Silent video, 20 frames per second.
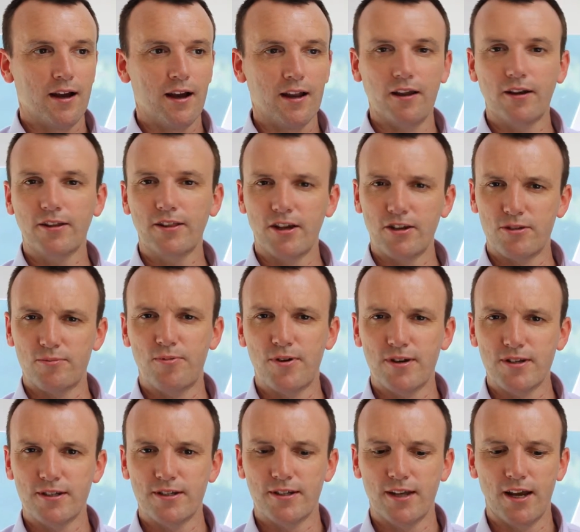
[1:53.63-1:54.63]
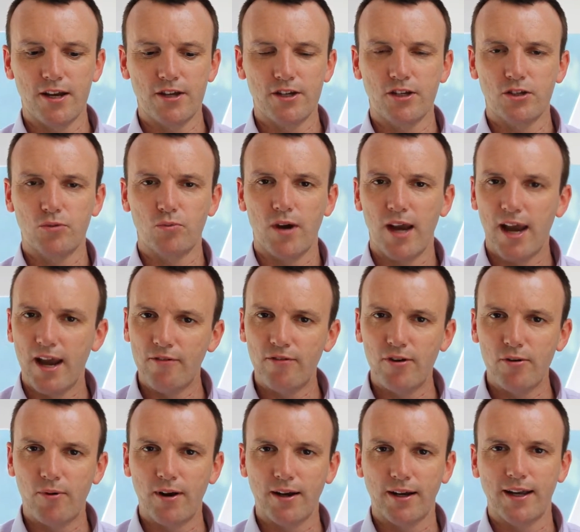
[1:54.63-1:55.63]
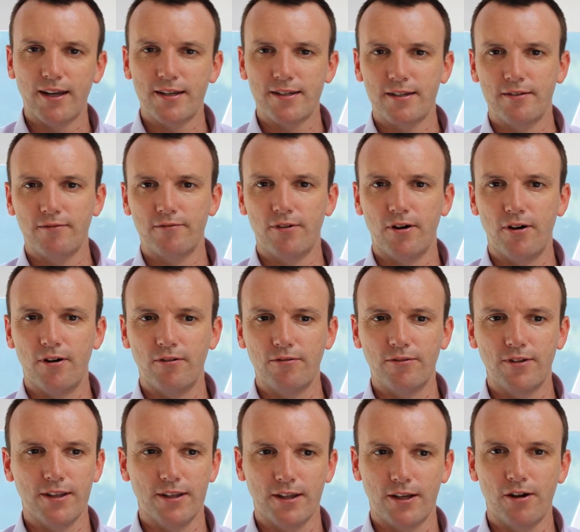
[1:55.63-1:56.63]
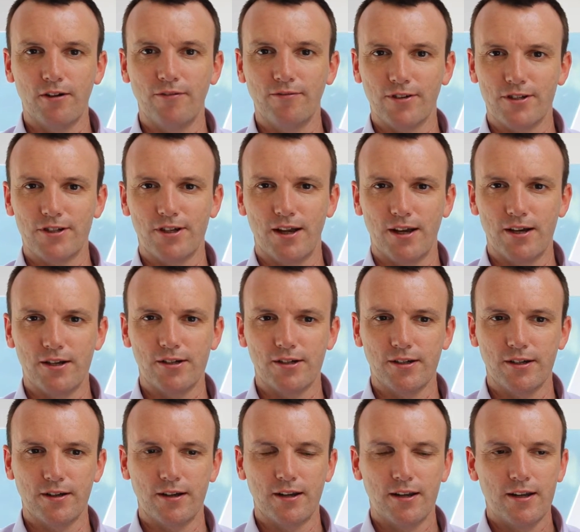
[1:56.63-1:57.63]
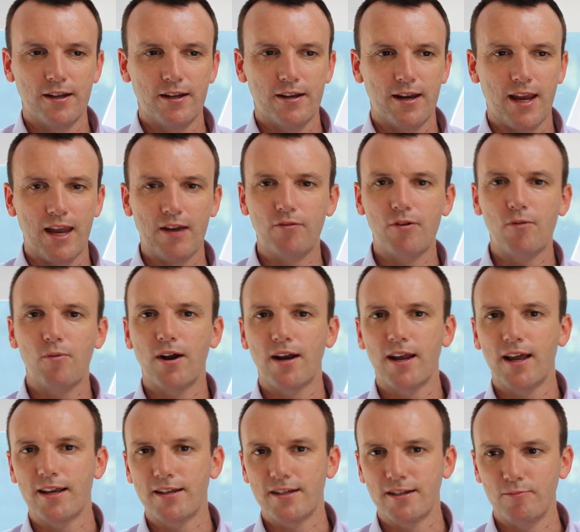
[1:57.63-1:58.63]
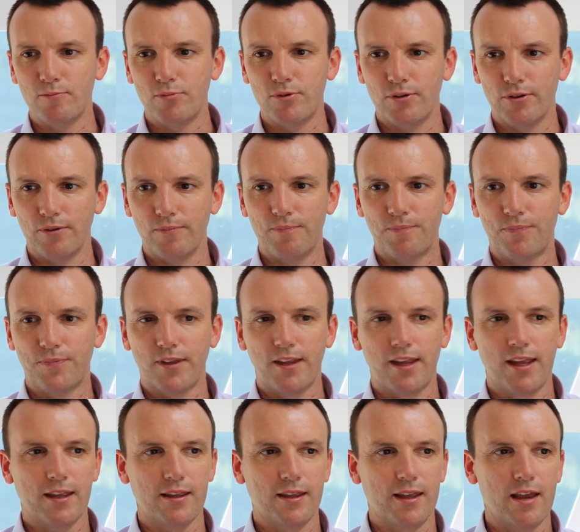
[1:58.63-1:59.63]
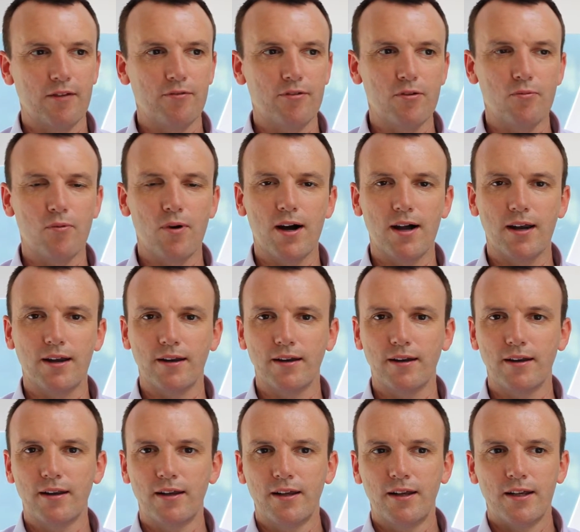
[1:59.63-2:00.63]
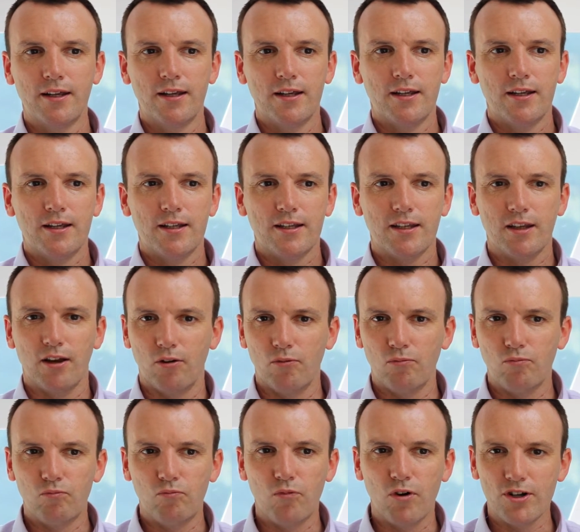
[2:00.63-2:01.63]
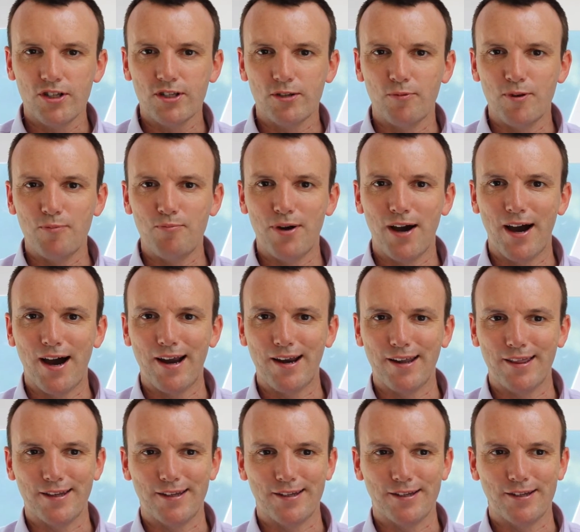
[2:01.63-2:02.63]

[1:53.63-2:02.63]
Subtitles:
I like those presentations where everyone gets involved in the conversation. Everyone has input. Everyone, wants to be part of the